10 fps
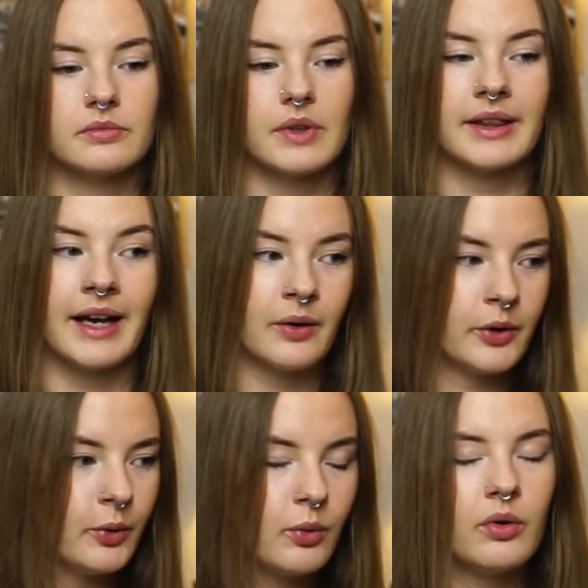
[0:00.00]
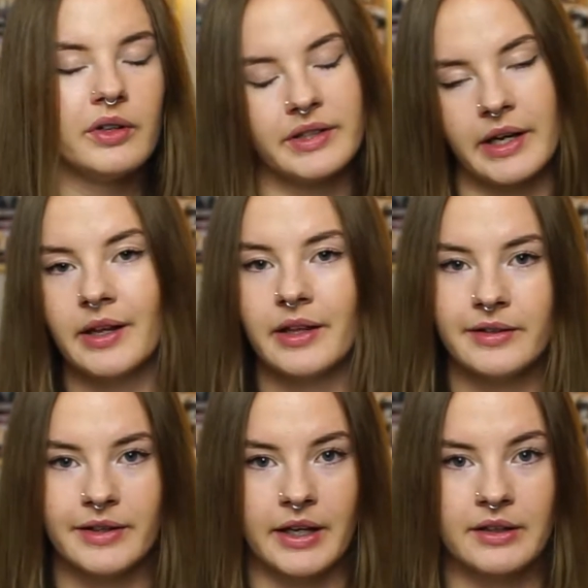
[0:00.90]
Now, you always hear these
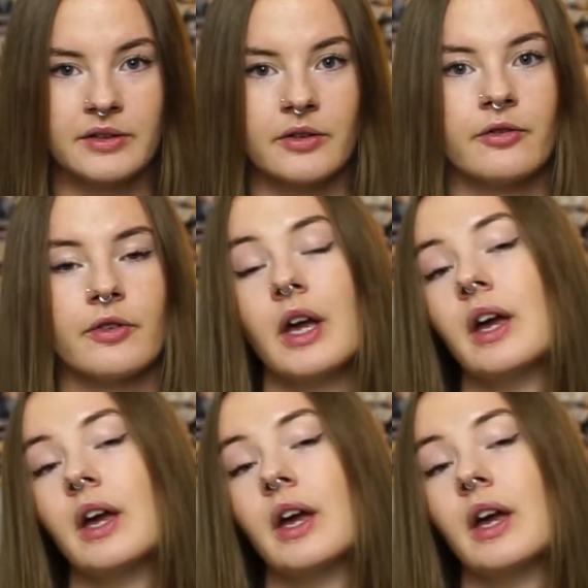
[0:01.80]
things of